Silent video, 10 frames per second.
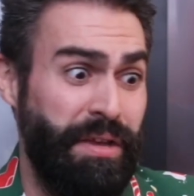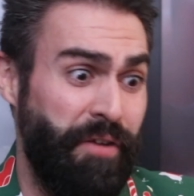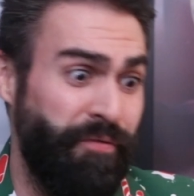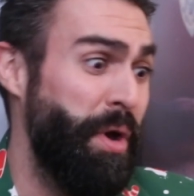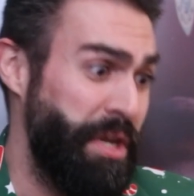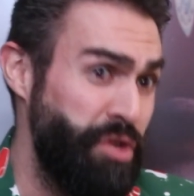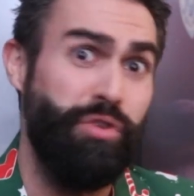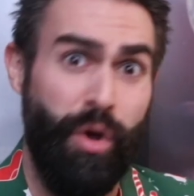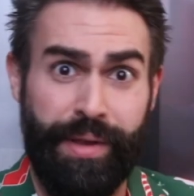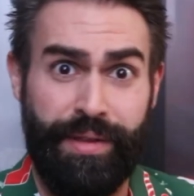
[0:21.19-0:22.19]
avoid you
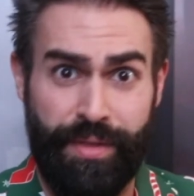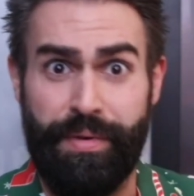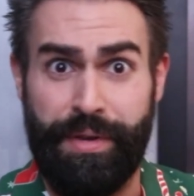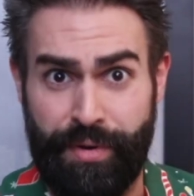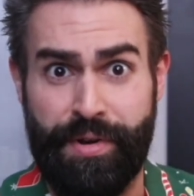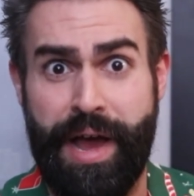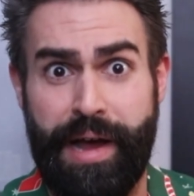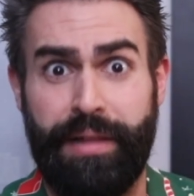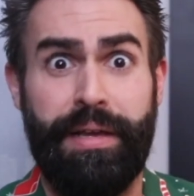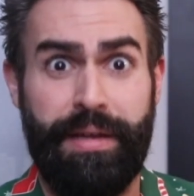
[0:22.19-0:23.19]
going to the return
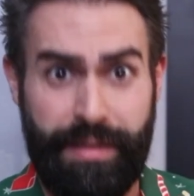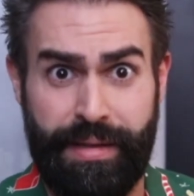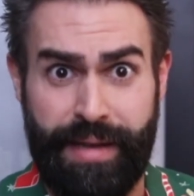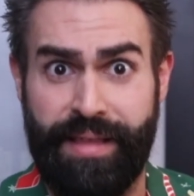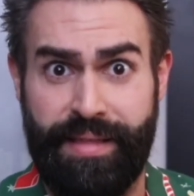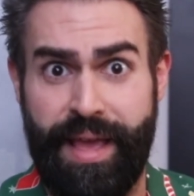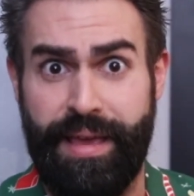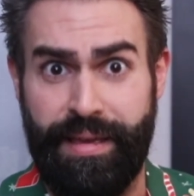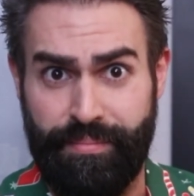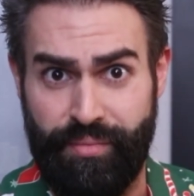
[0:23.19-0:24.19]
aisle the next
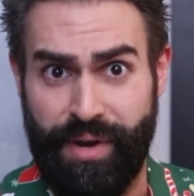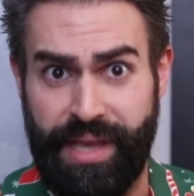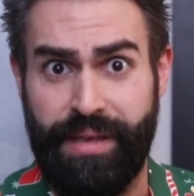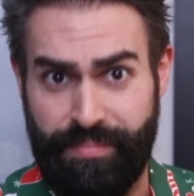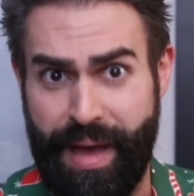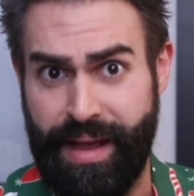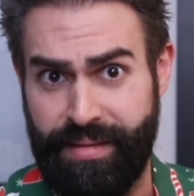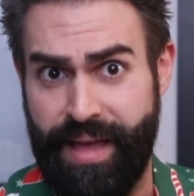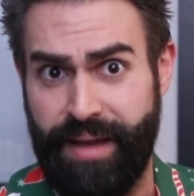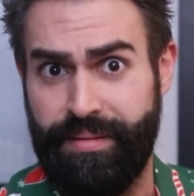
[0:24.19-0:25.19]
day bringing back
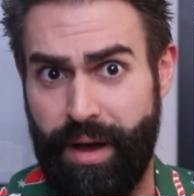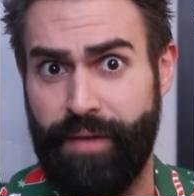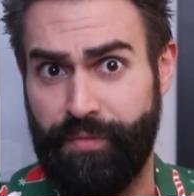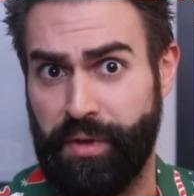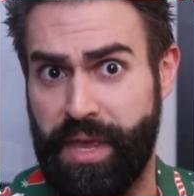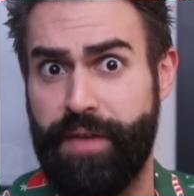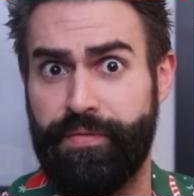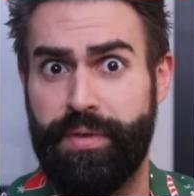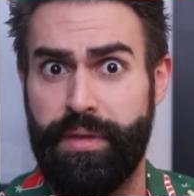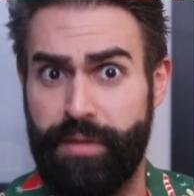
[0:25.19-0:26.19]
that awful gift.
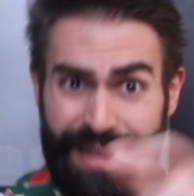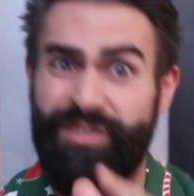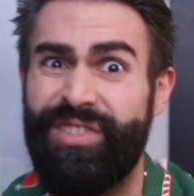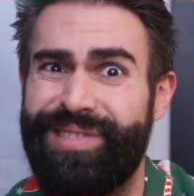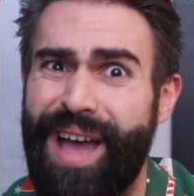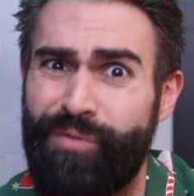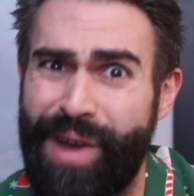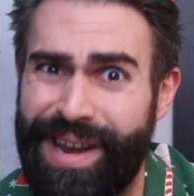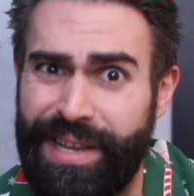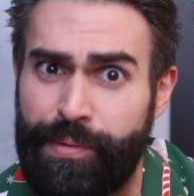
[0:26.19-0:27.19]
So let's just dive
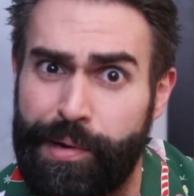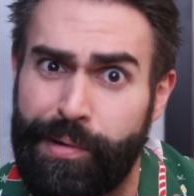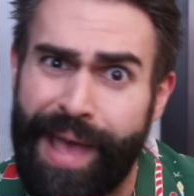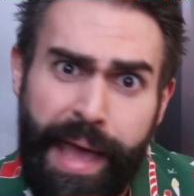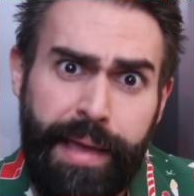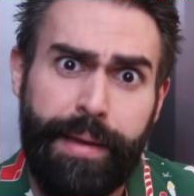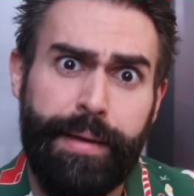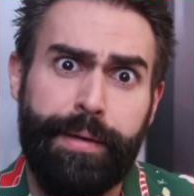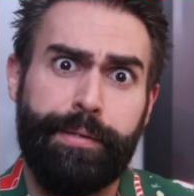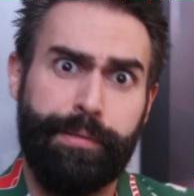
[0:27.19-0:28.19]
right into it, okay?
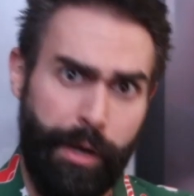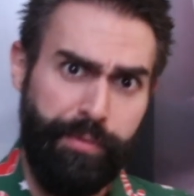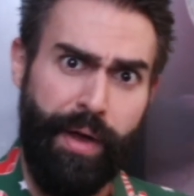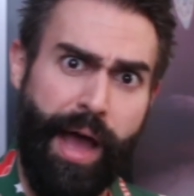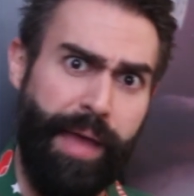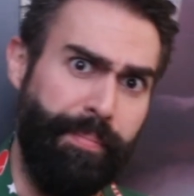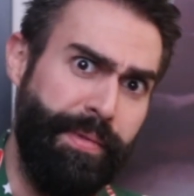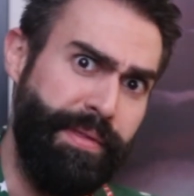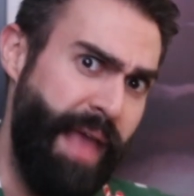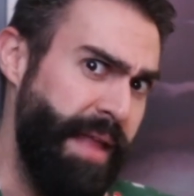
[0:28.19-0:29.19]
No time.
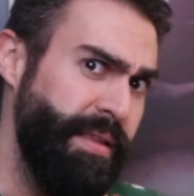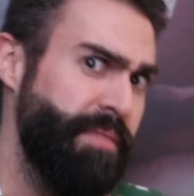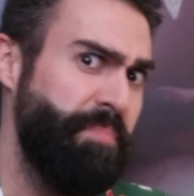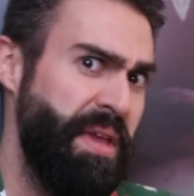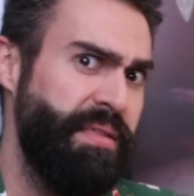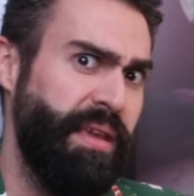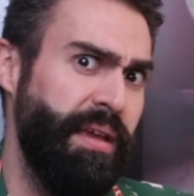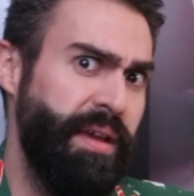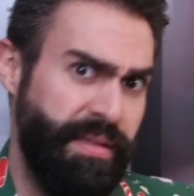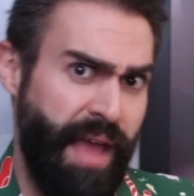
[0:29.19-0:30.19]
Santa's busy.
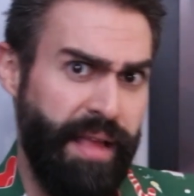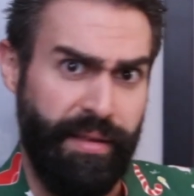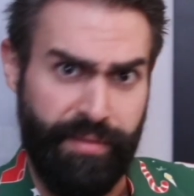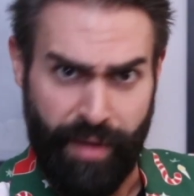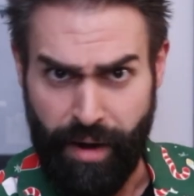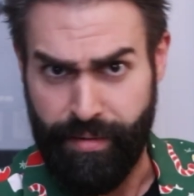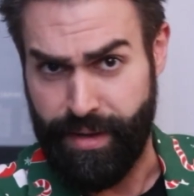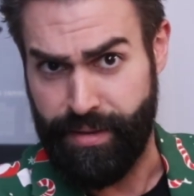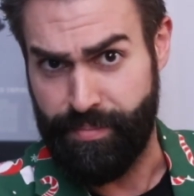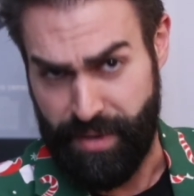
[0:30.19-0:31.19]

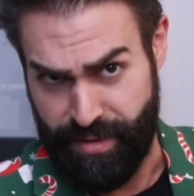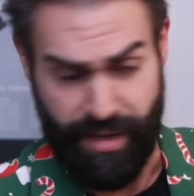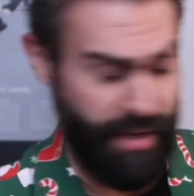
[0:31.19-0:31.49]
SantAtari's busy.